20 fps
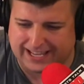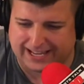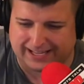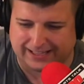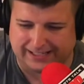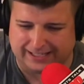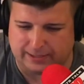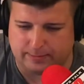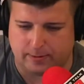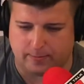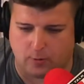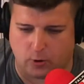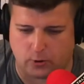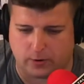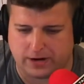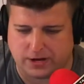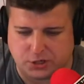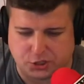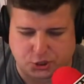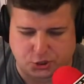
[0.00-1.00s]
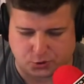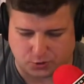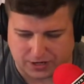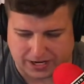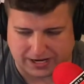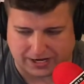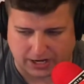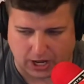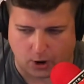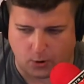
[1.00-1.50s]
a little bit more
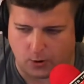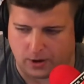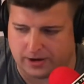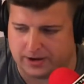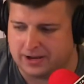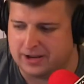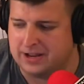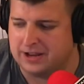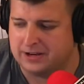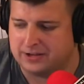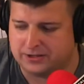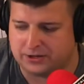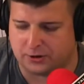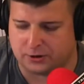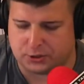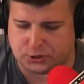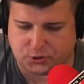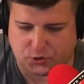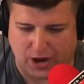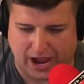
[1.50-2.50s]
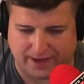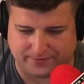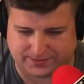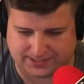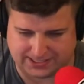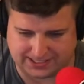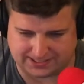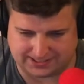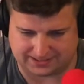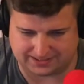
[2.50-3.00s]
intrigue going during draft
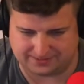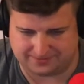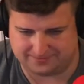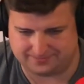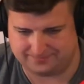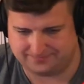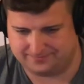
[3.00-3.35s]
season.